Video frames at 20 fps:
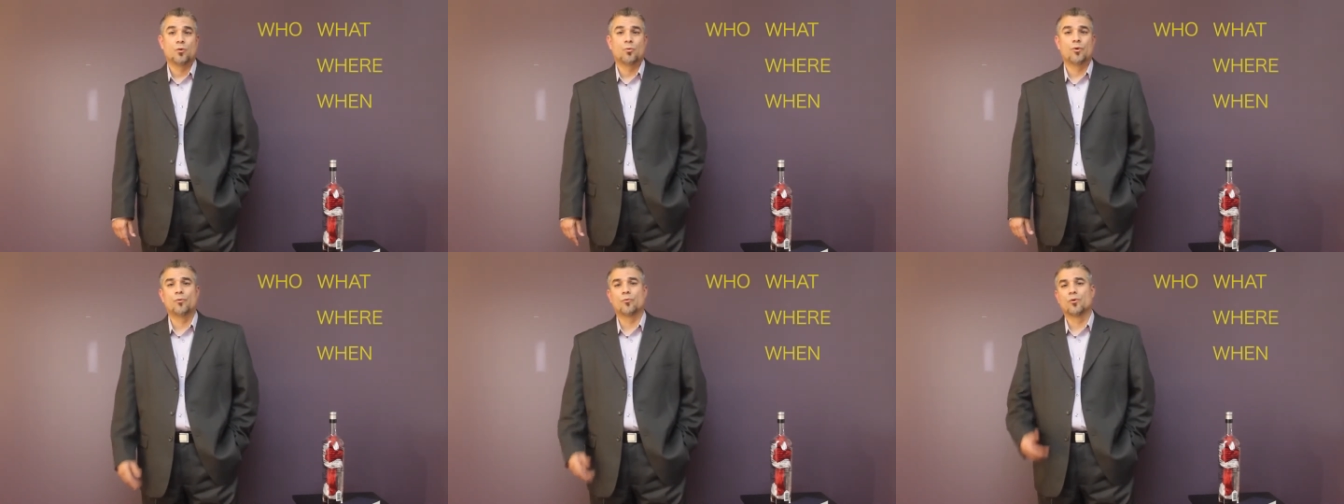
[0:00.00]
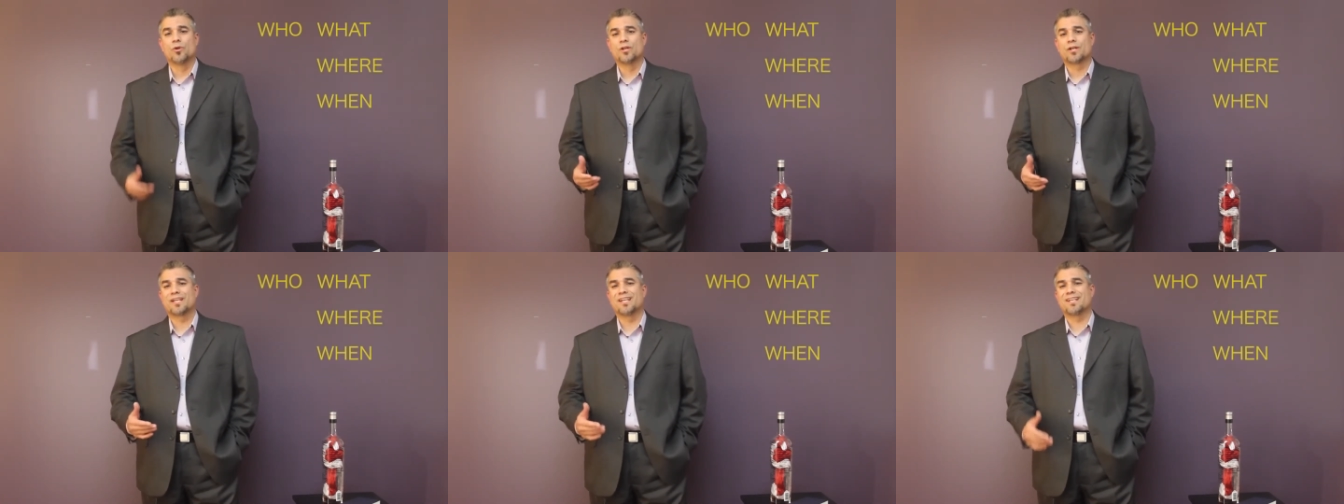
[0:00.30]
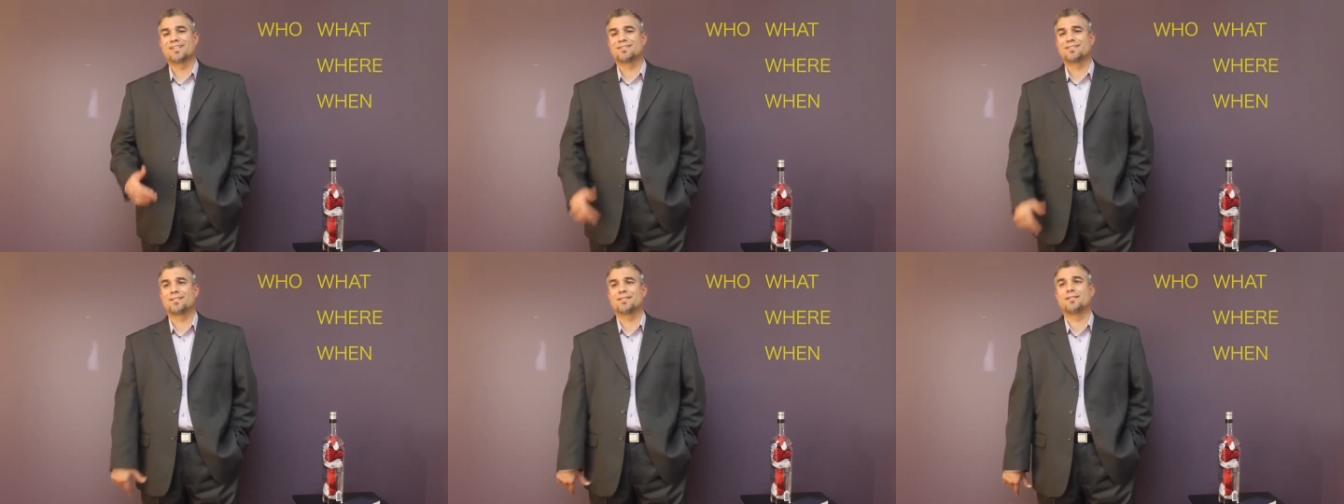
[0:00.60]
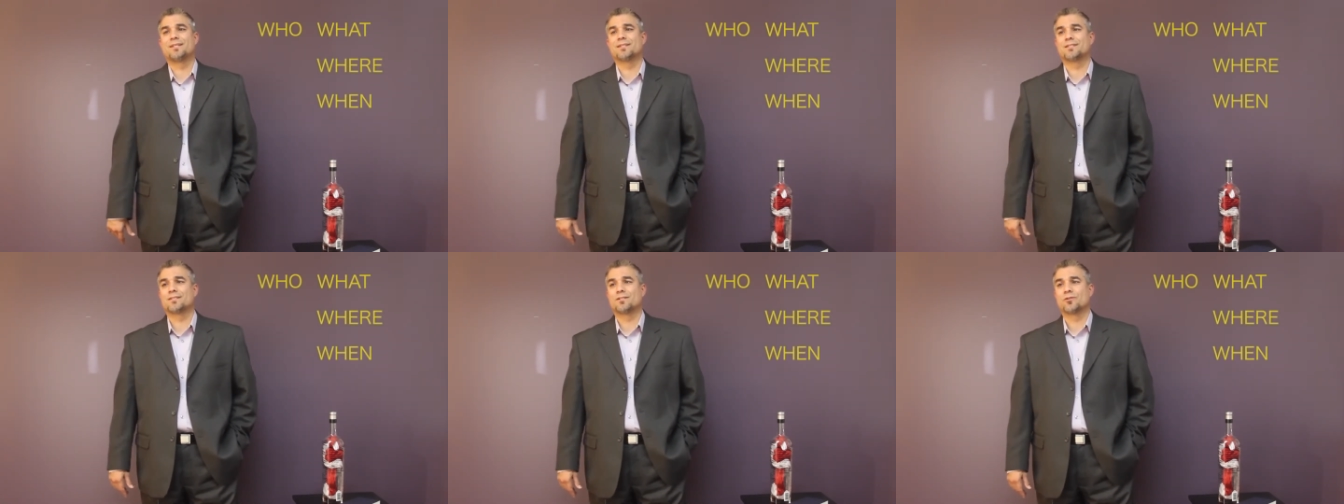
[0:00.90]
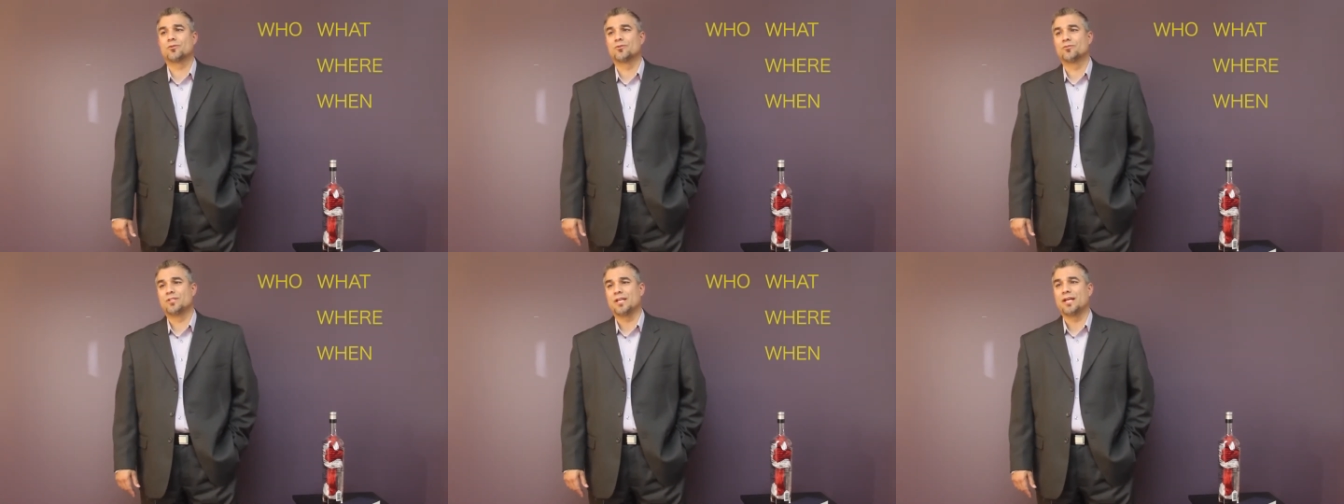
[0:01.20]
When we're looking at
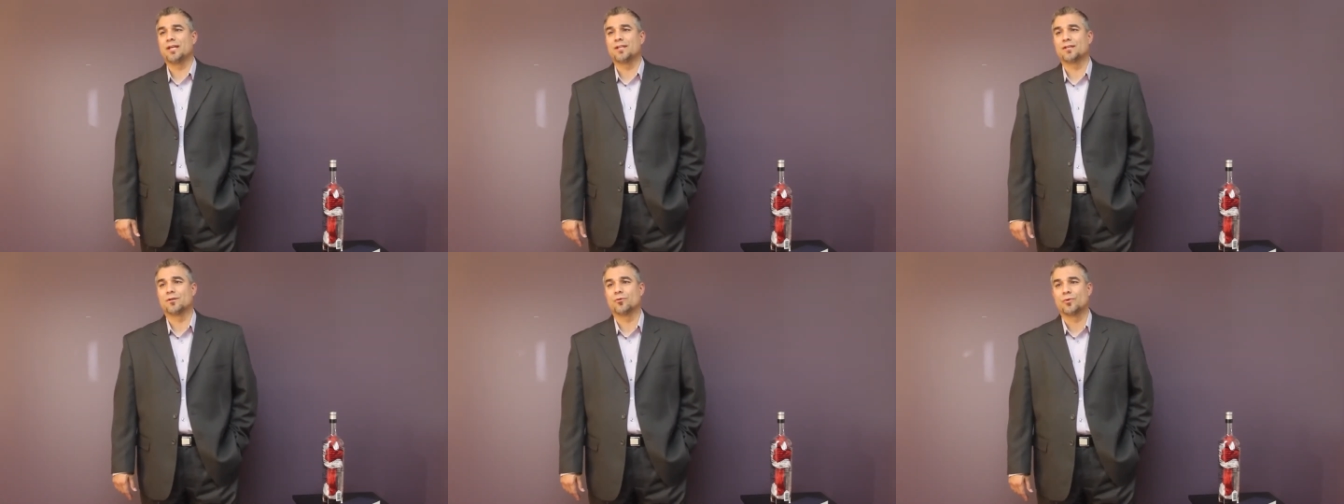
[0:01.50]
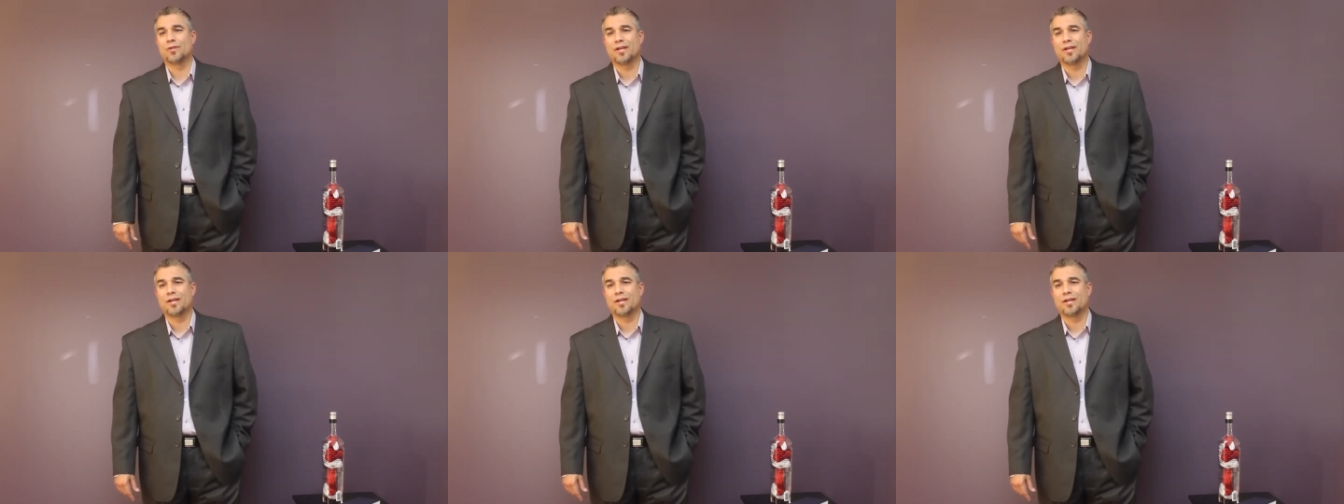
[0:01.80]
statistical data,